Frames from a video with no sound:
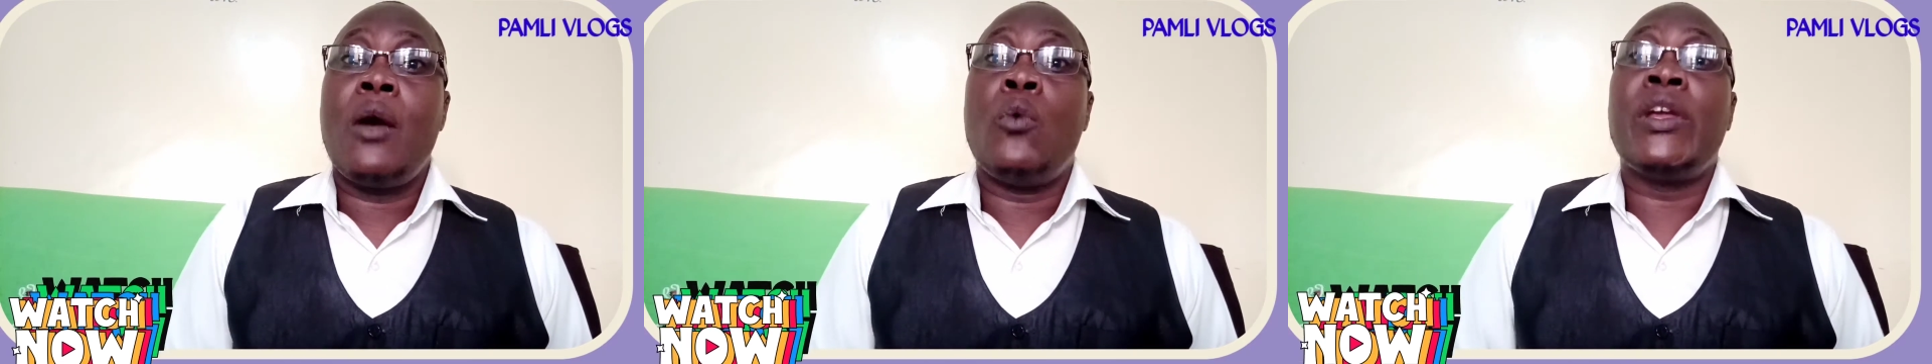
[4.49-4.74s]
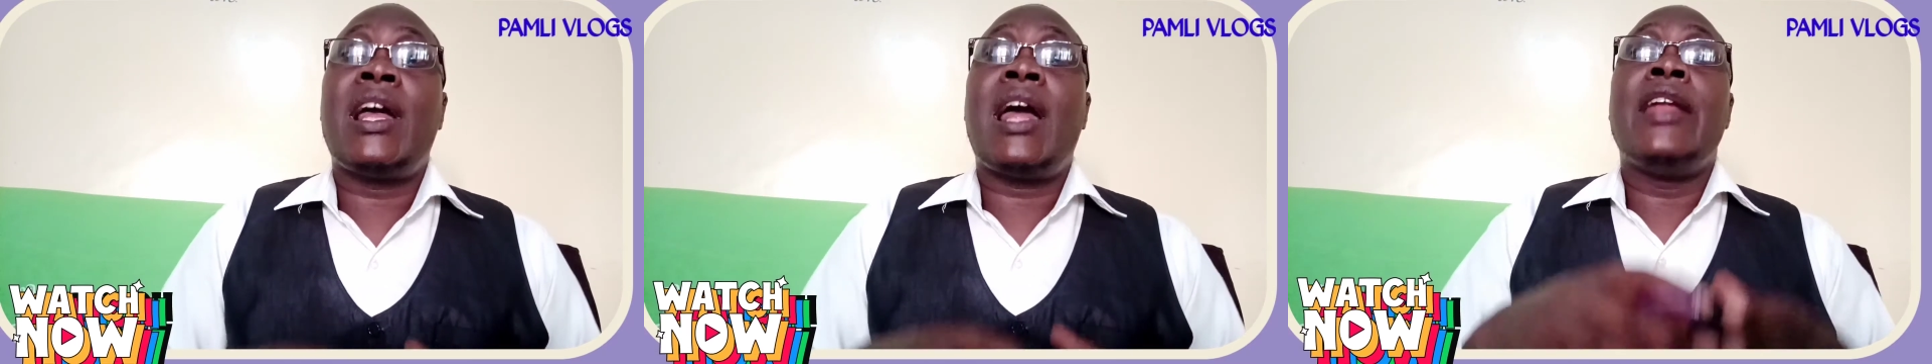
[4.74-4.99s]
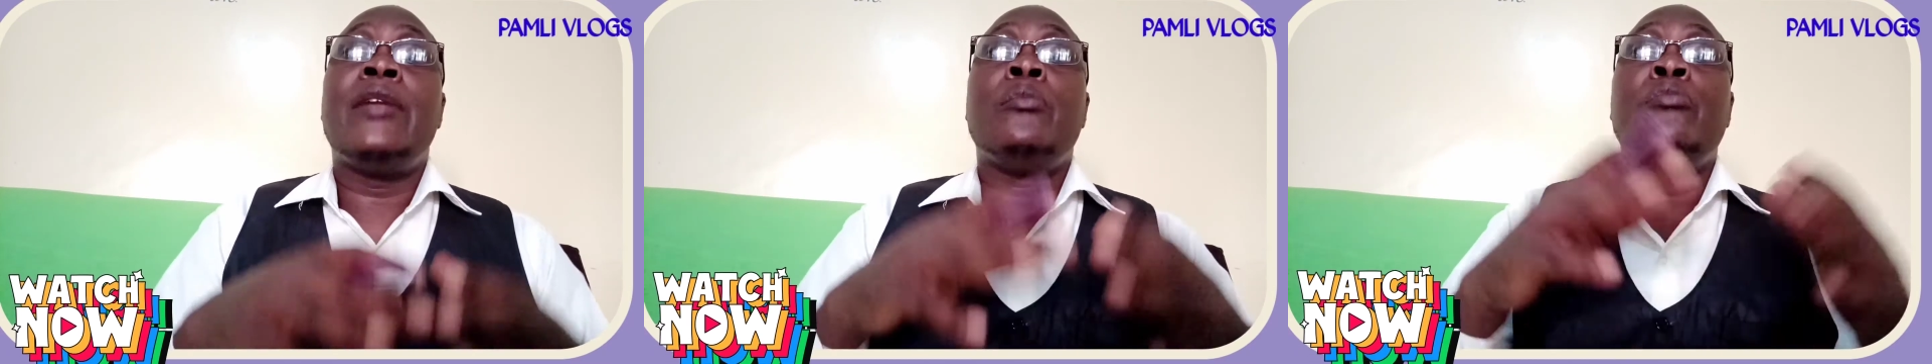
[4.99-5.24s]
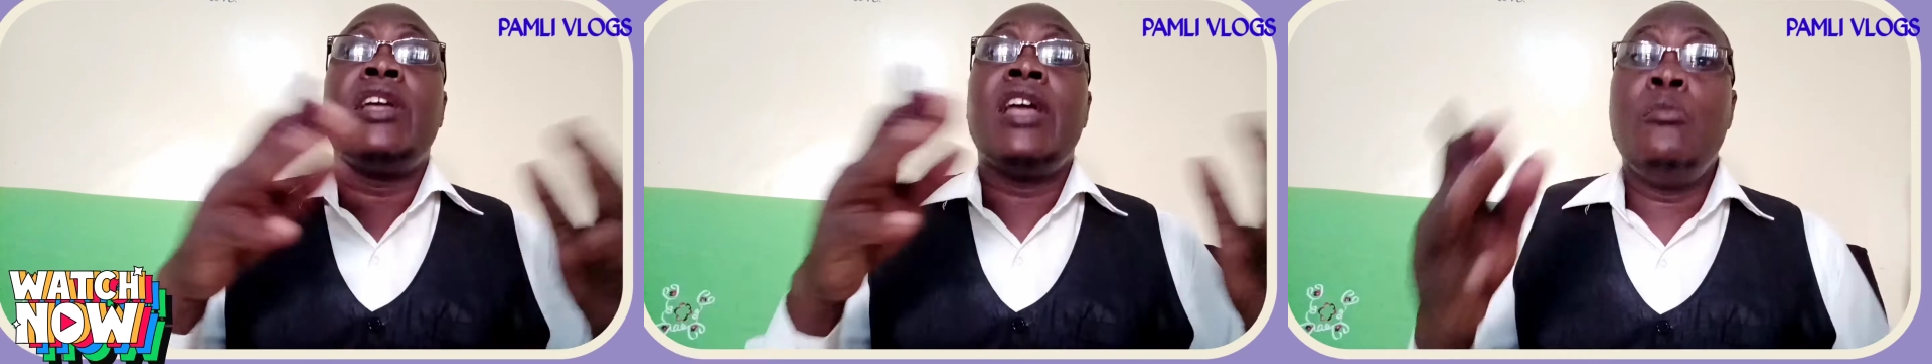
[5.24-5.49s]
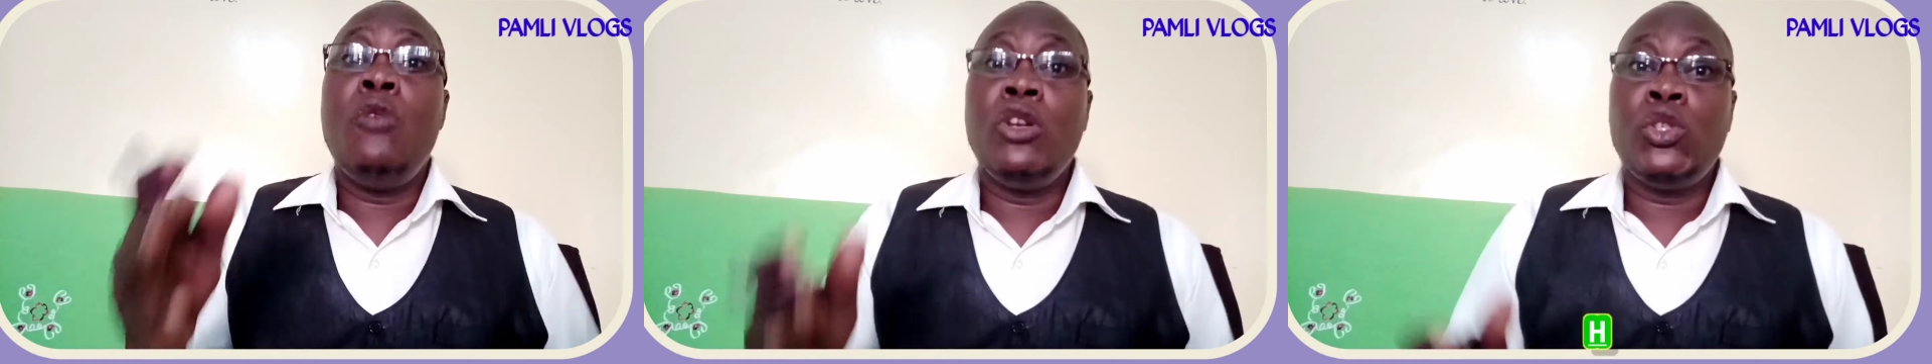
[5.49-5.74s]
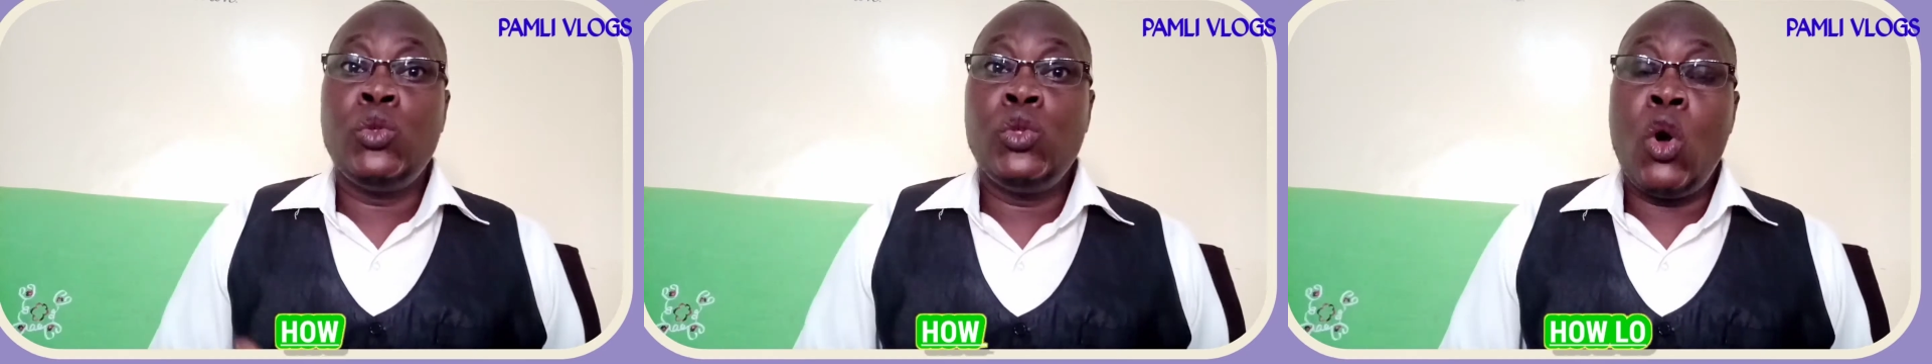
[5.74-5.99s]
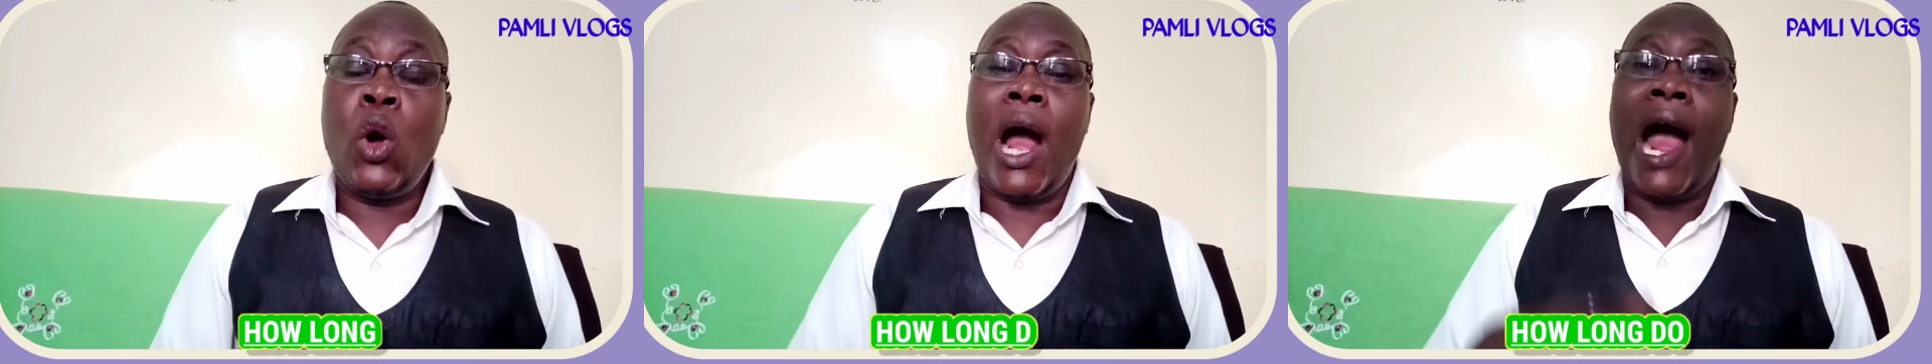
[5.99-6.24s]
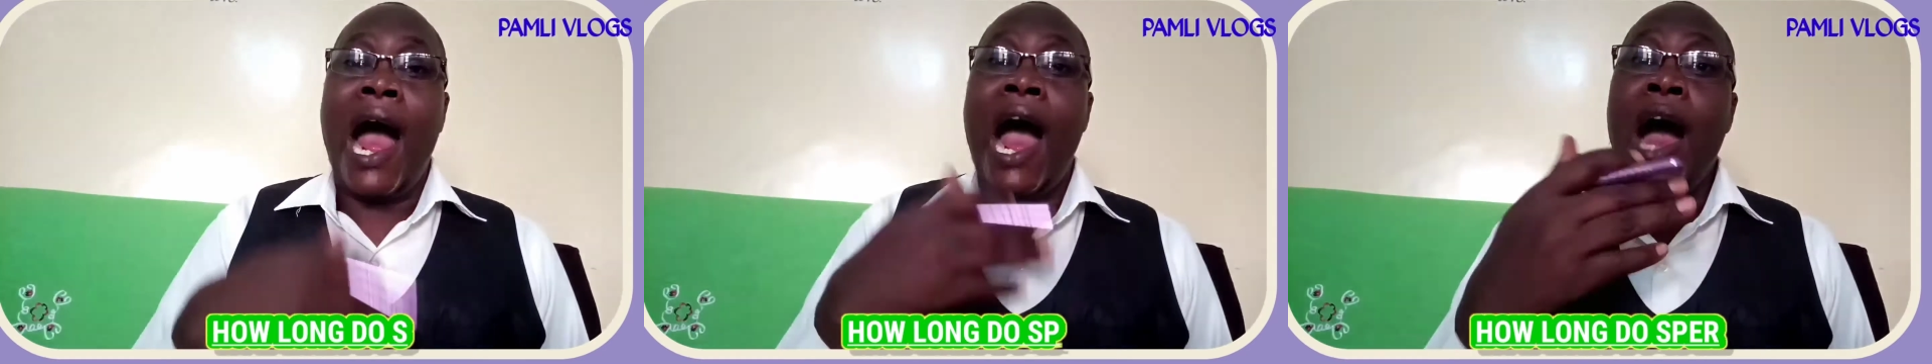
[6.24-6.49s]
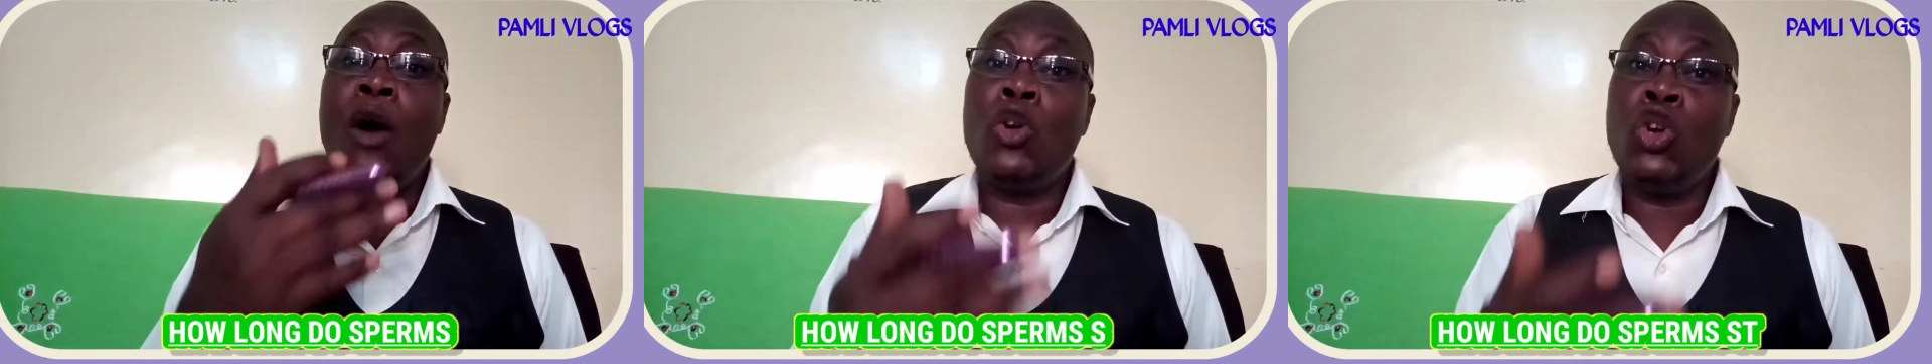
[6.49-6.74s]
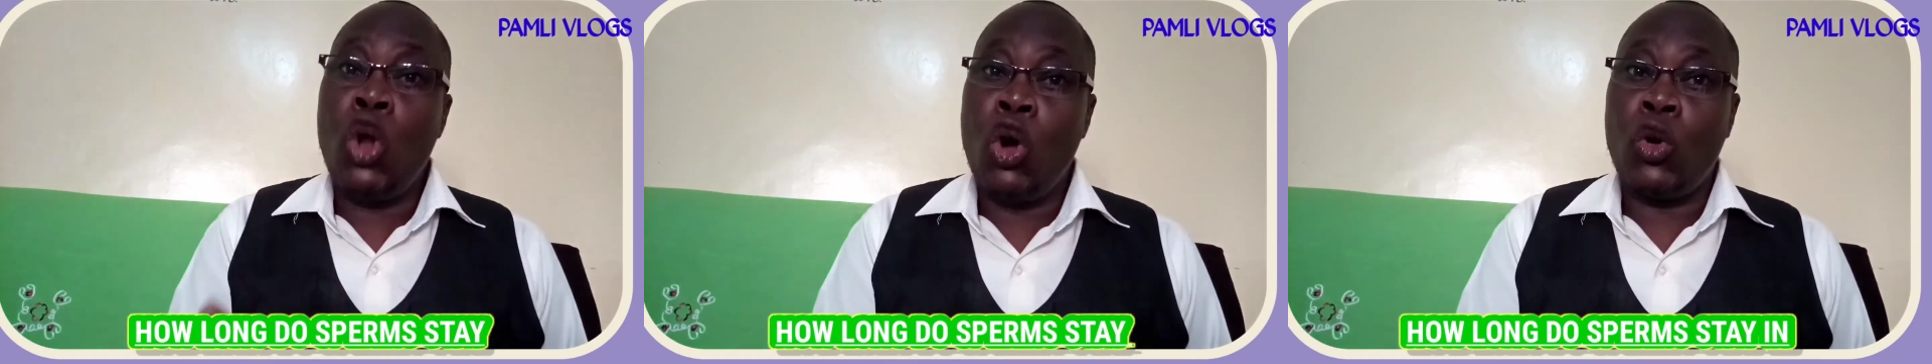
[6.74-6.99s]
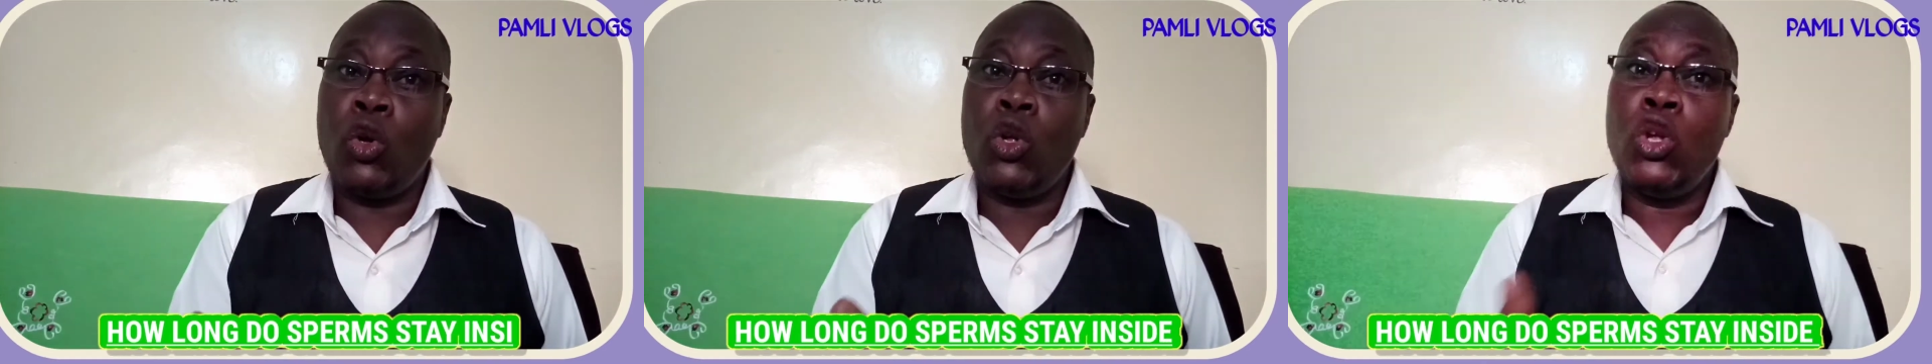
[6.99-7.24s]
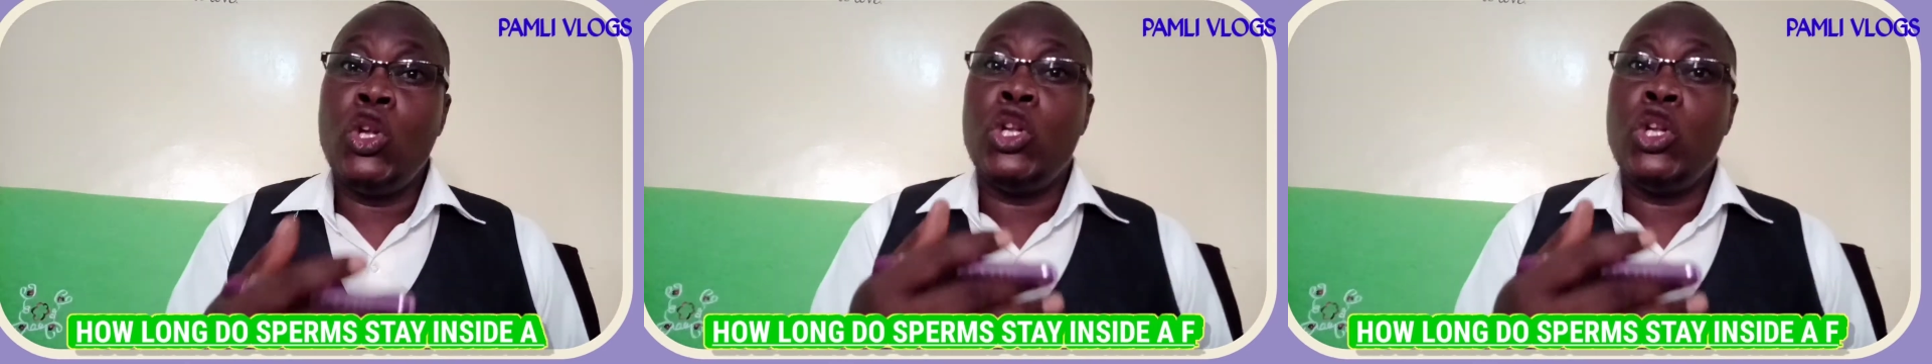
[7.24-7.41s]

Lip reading: we can be able to know how long